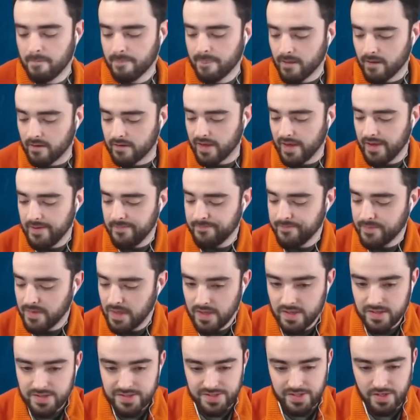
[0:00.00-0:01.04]
Okay,
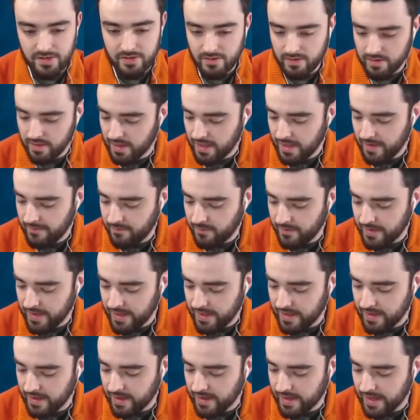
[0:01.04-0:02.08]
so if
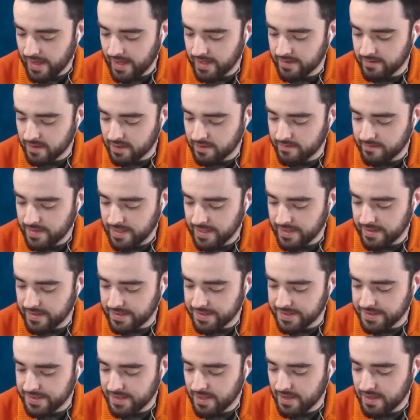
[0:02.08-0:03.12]
we again complete this
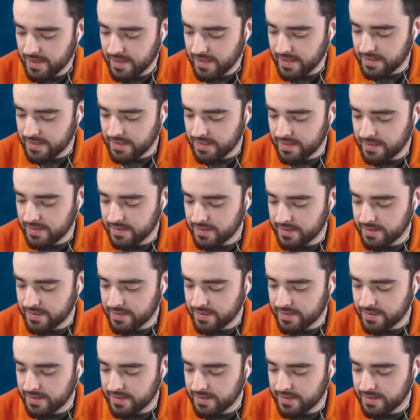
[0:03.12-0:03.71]
circuit,